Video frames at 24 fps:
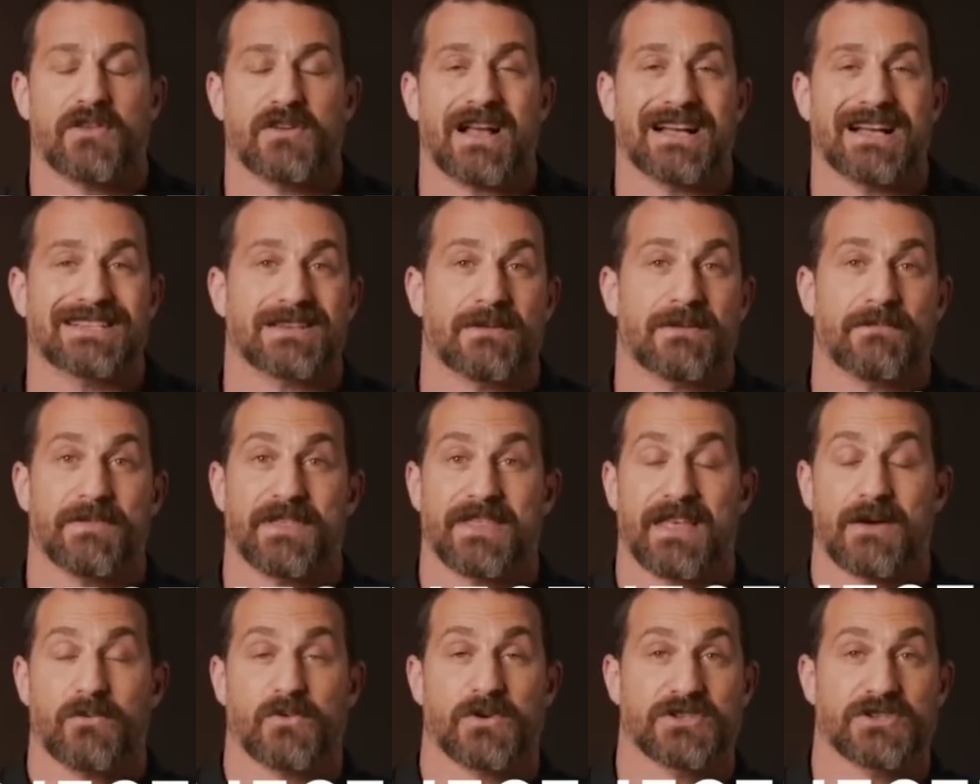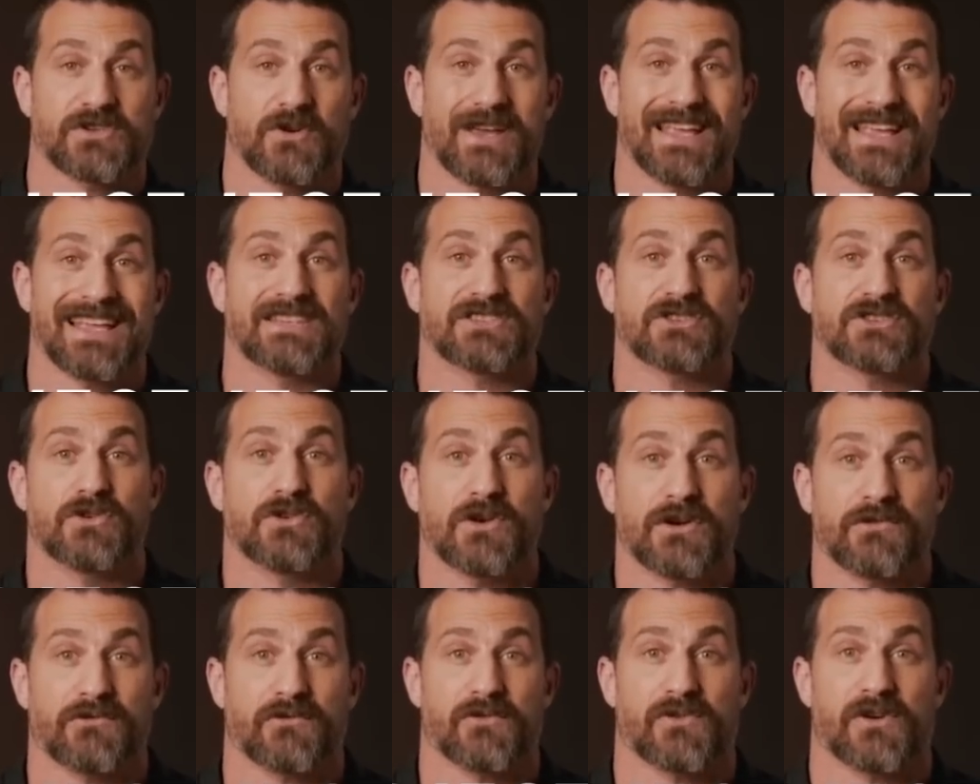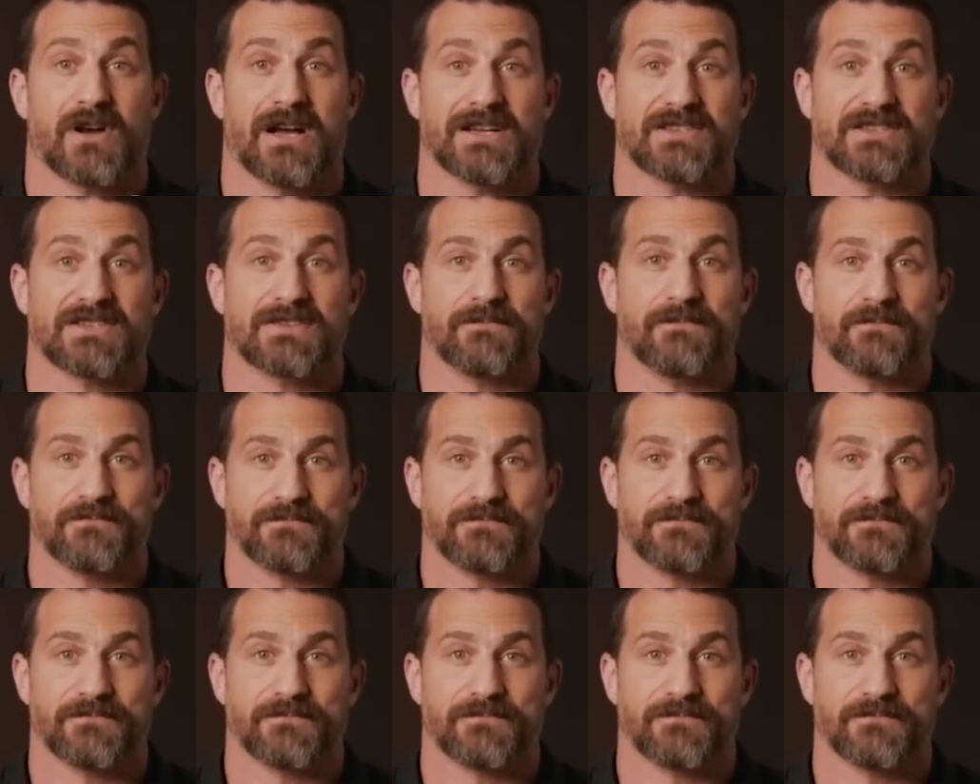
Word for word: or not something that we're doing is good for us.